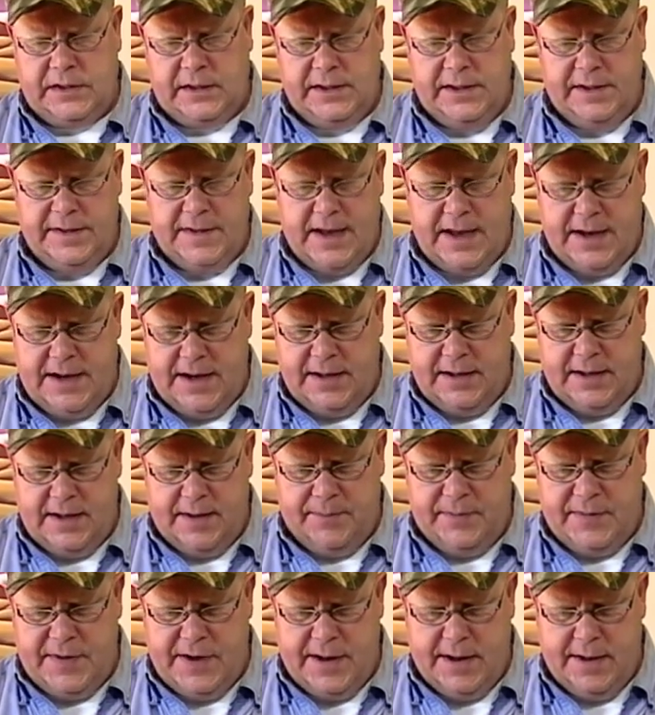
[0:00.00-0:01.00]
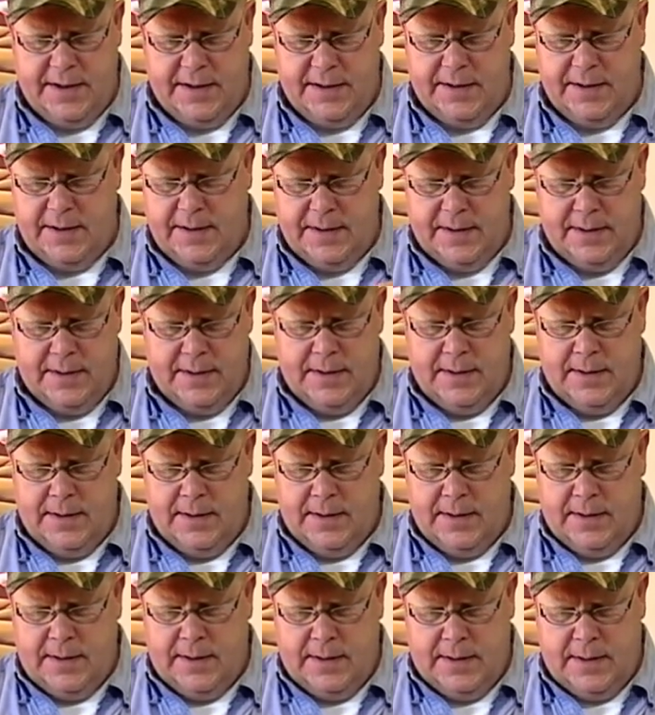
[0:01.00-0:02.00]
clean that end up there.
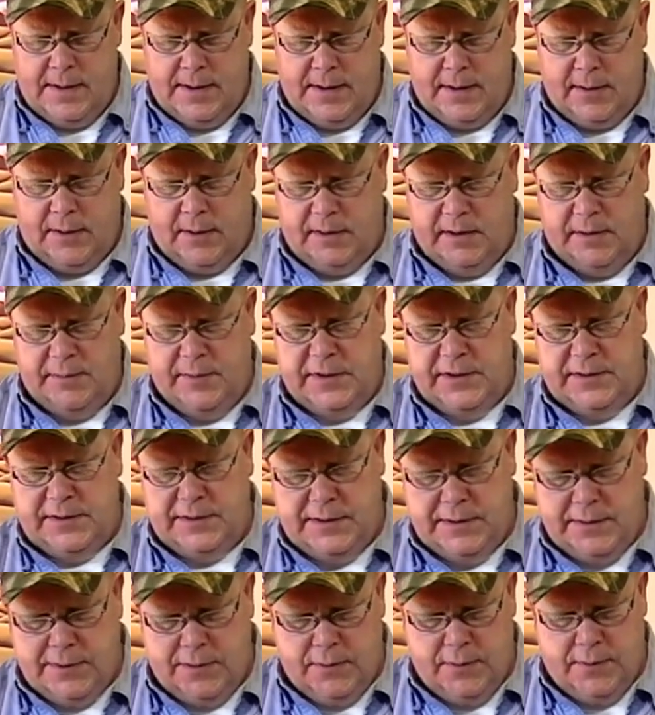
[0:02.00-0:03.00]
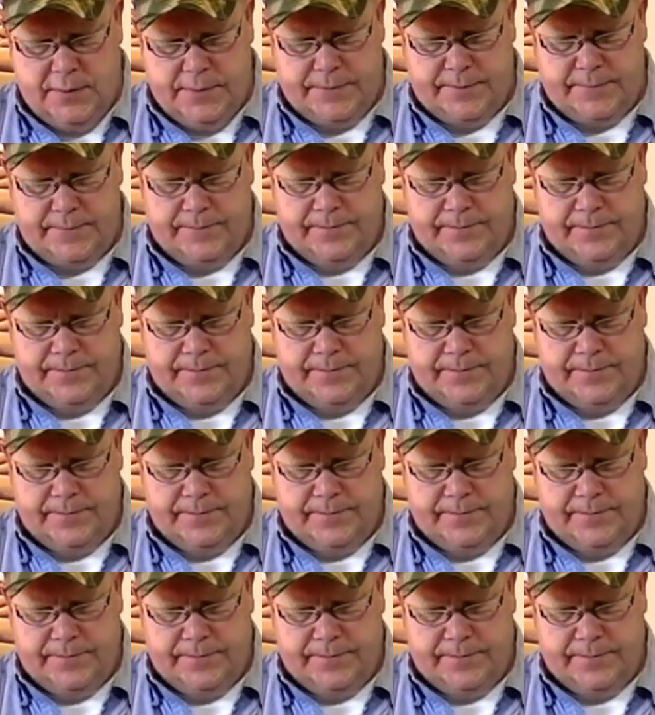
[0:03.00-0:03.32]
And all I'm going to do